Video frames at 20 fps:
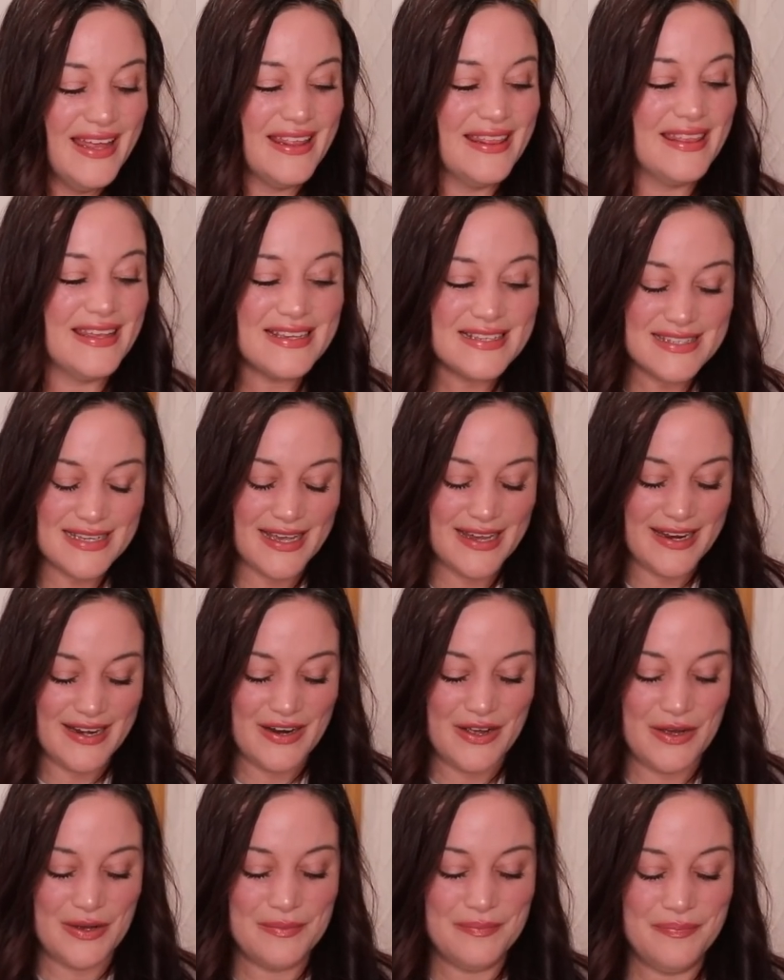This
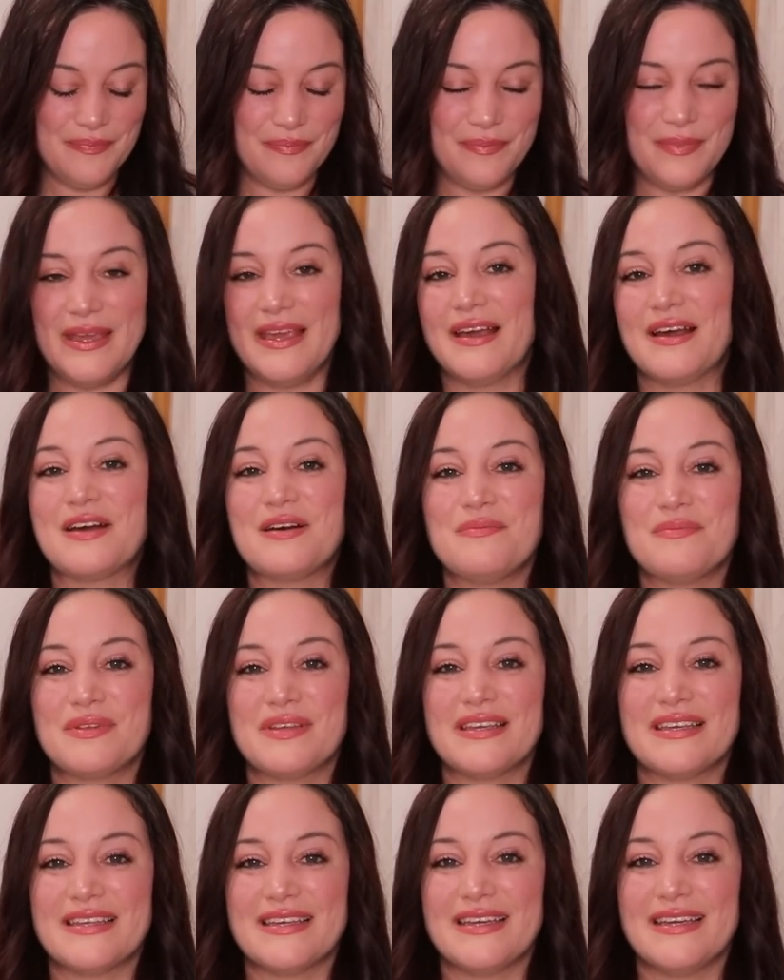item being a
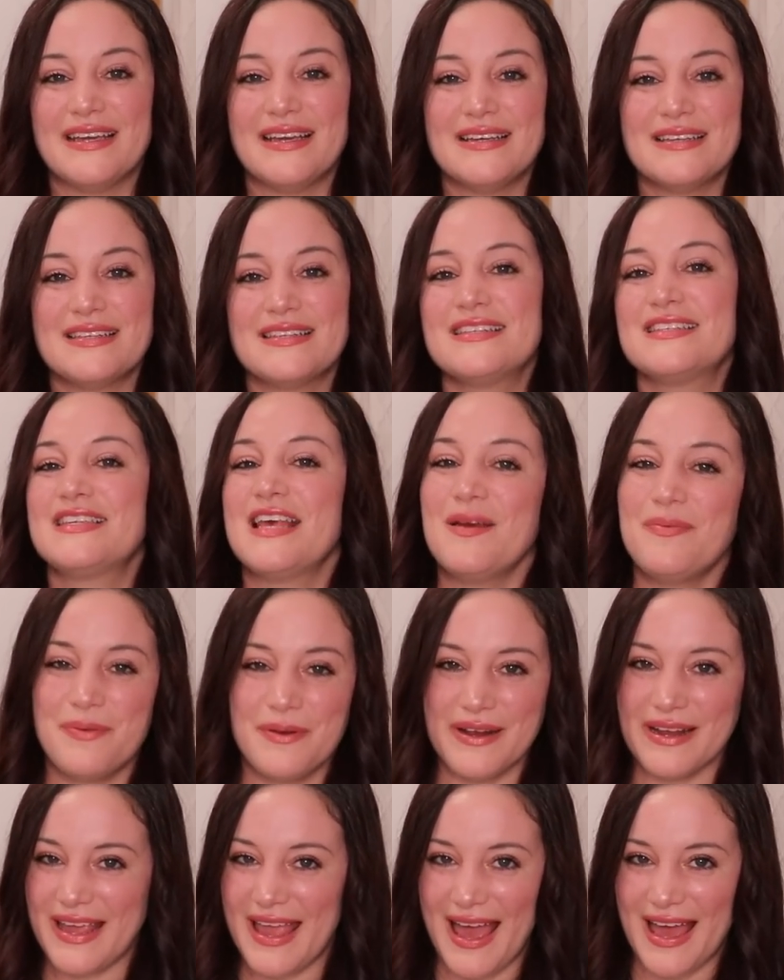completely
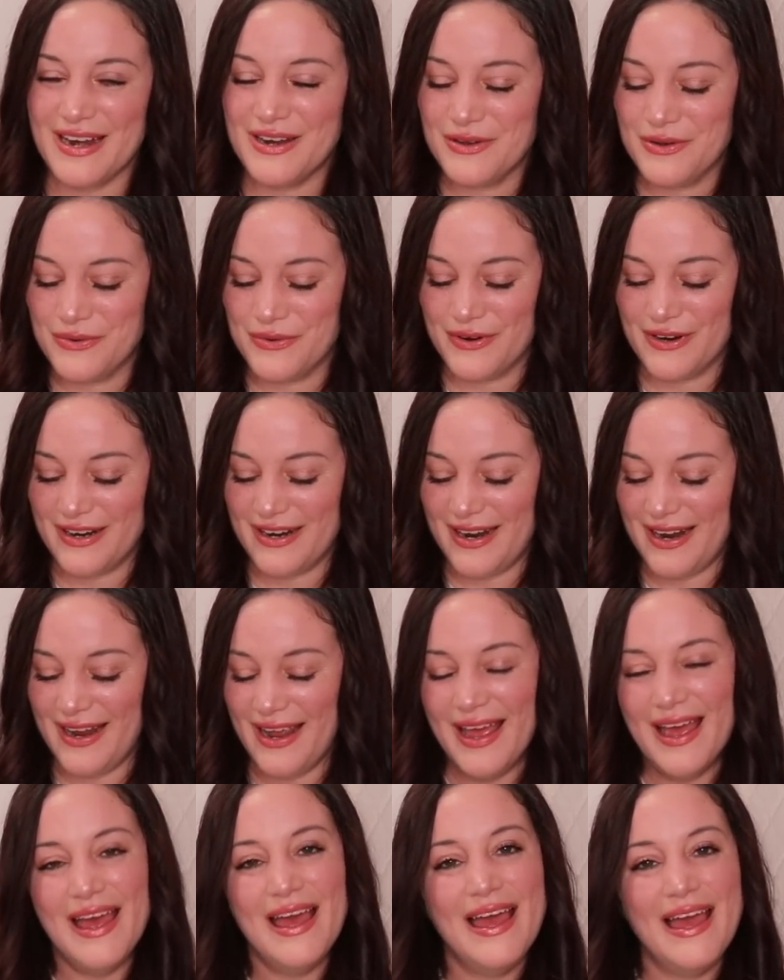separate category,
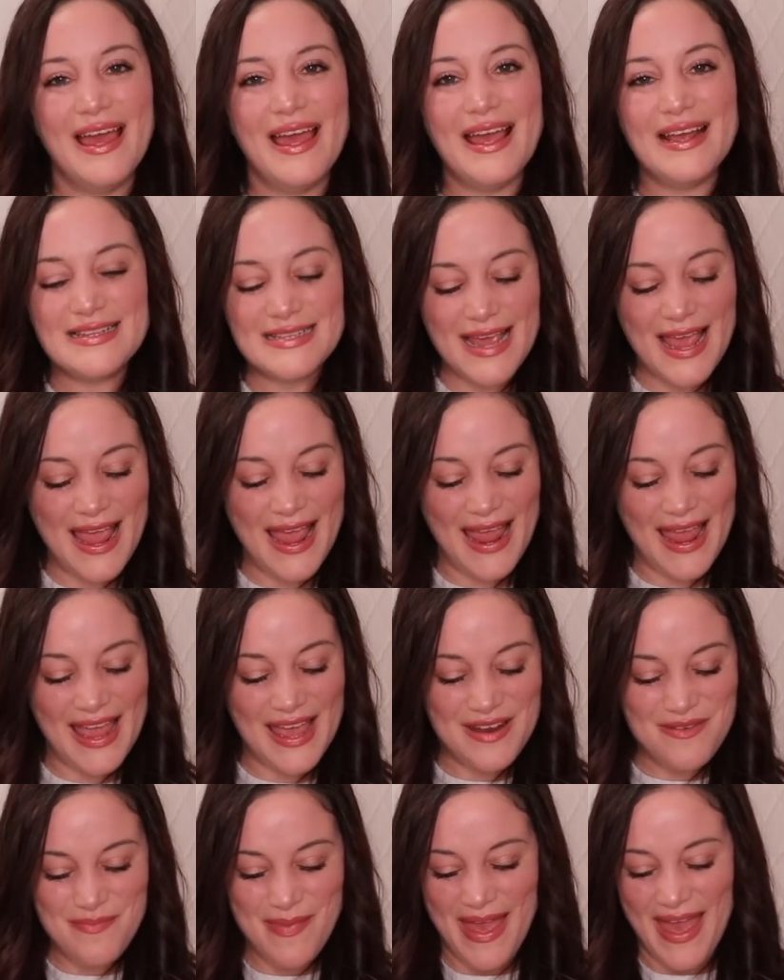it's a
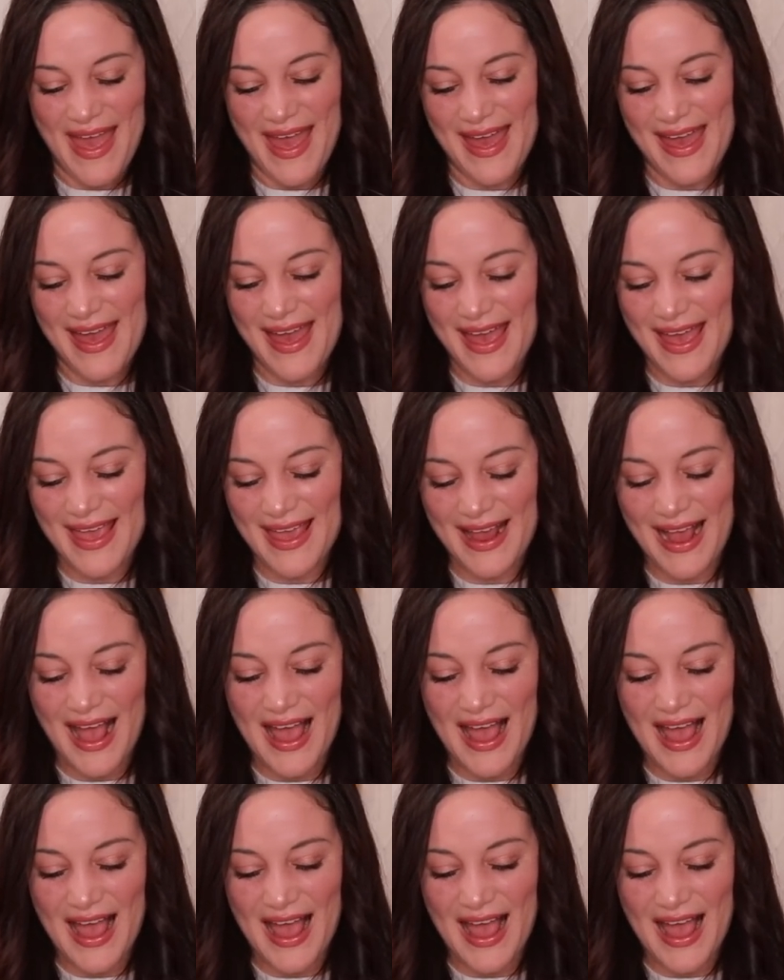handbag.